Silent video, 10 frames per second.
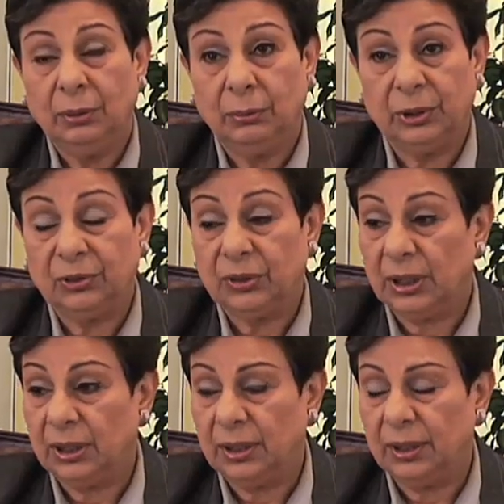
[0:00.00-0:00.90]
which
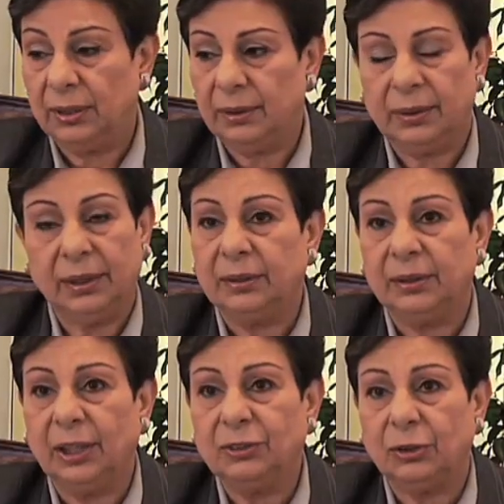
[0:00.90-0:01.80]
the
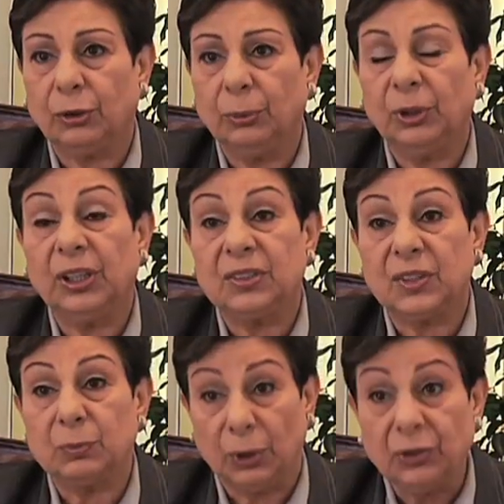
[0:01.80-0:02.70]
international community is
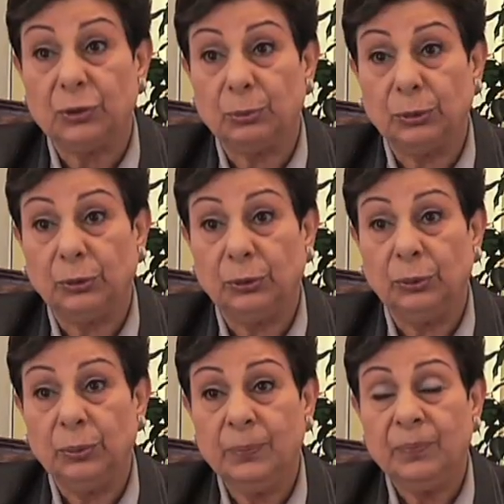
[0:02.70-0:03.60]
responsible to
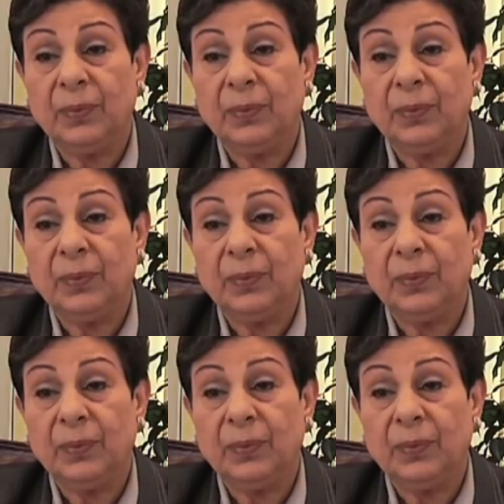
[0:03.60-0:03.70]
do,